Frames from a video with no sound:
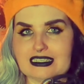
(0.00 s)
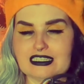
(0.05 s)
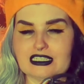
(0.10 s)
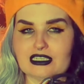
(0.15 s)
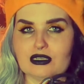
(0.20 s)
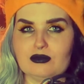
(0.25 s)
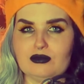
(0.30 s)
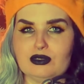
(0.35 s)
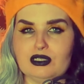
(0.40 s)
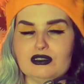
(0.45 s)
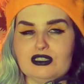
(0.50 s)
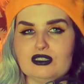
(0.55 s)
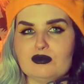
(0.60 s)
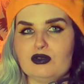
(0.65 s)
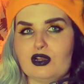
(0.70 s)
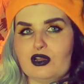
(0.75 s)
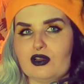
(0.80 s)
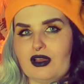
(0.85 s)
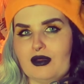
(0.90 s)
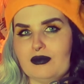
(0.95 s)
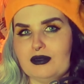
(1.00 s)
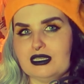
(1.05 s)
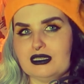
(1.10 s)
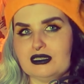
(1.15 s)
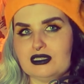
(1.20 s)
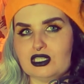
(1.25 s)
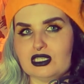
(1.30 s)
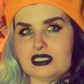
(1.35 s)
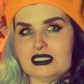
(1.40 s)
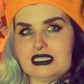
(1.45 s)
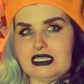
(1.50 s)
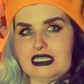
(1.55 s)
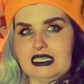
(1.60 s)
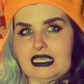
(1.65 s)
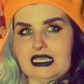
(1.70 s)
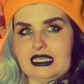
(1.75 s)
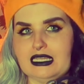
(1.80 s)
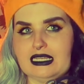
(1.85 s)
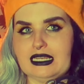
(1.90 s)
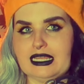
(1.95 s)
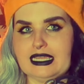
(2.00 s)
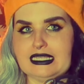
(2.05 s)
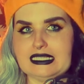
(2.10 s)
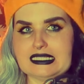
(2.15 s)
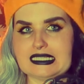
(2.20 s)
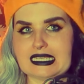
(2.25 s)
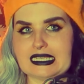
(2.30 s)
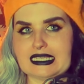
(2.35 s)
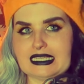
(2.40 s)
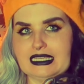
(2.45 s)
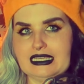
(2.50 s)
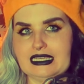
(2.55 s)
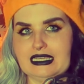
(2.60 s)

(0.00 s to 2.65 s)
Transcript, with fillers: as a computer programmer just a year later.